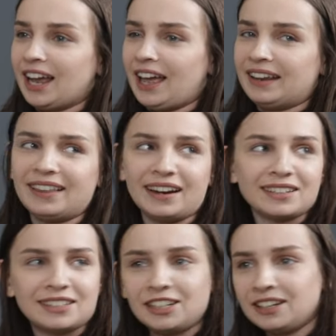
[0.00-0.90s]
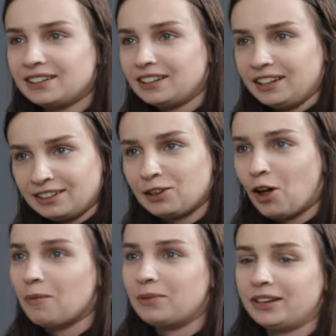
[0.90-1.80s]
and then I see in the
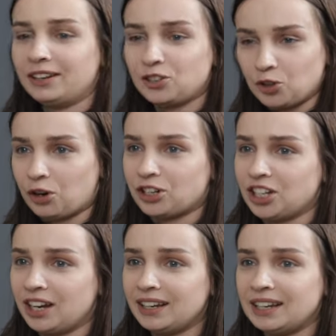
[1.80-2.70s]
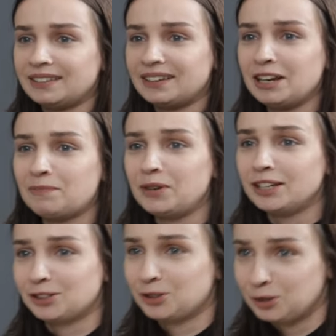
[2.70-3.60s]
lobby Georgia in three-piece